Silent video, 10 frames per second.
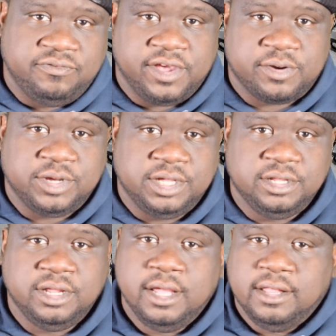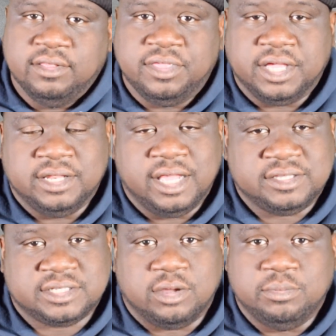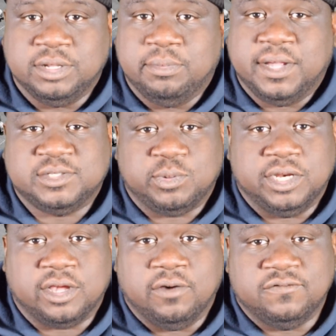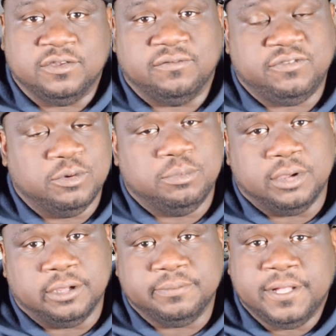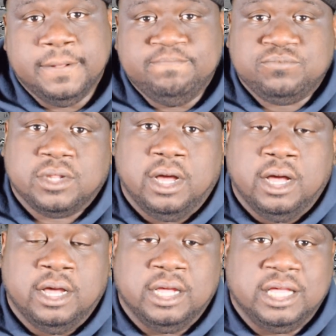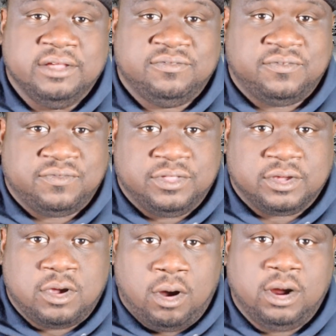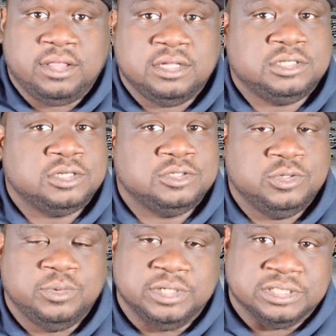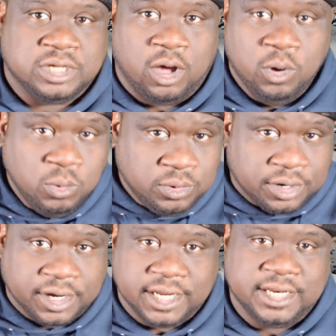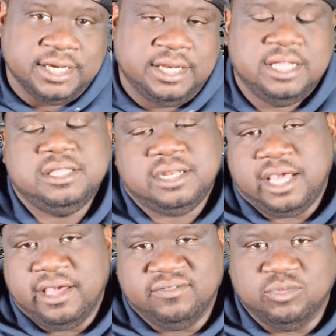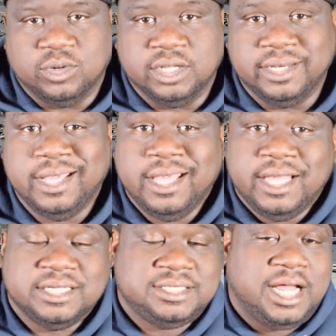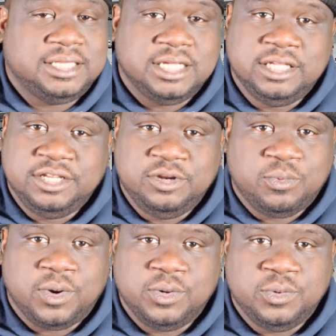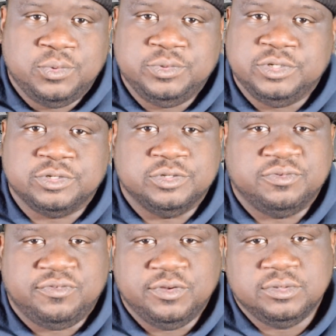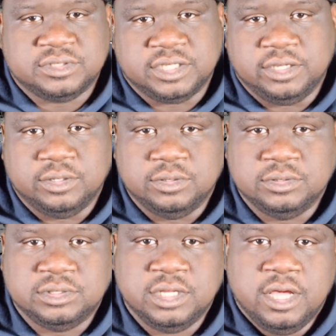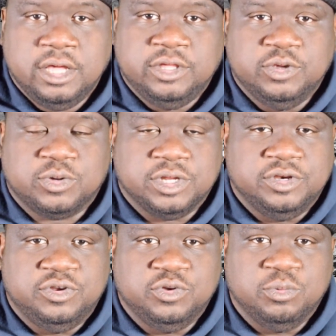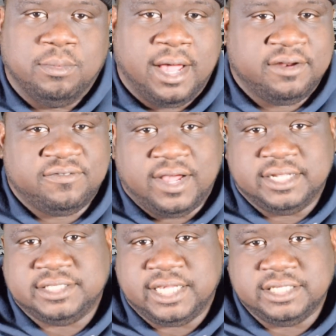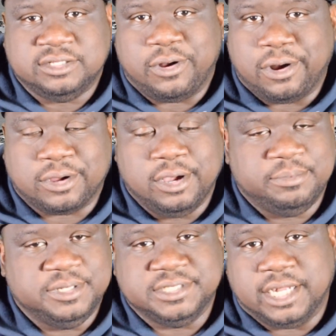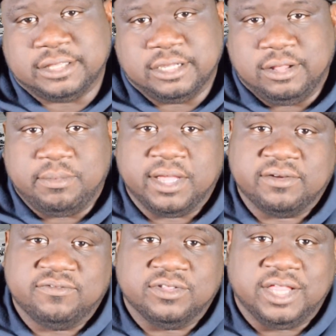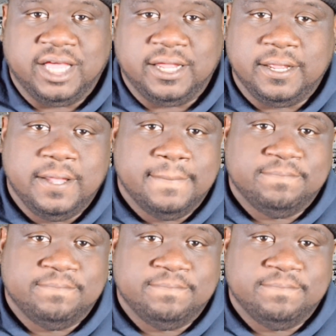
variant, then that's going to be the best way to go for your fuel pump. If the car that you're doing is older and it doesn't have one, it's not the end of the road. You can do fuel cells, you can do modified tanks. There are companies out there that make them for that,